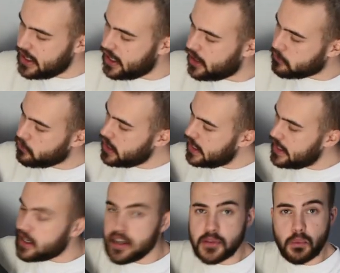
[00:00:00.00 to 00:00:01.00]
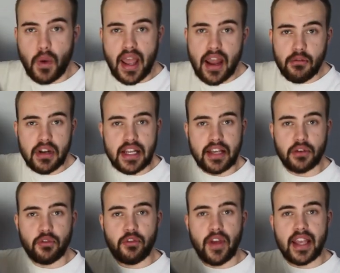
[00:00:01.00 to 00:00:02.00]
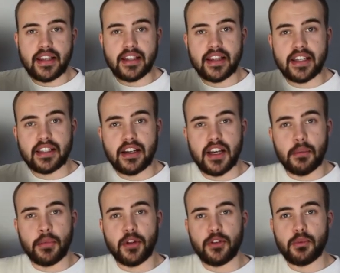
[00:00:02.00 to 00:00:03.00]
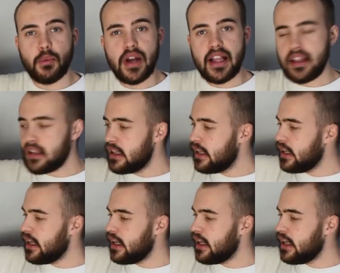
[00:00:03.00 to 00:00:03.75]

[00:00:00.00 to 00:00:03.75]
Uh, really nice wear, really good fade to this item as well.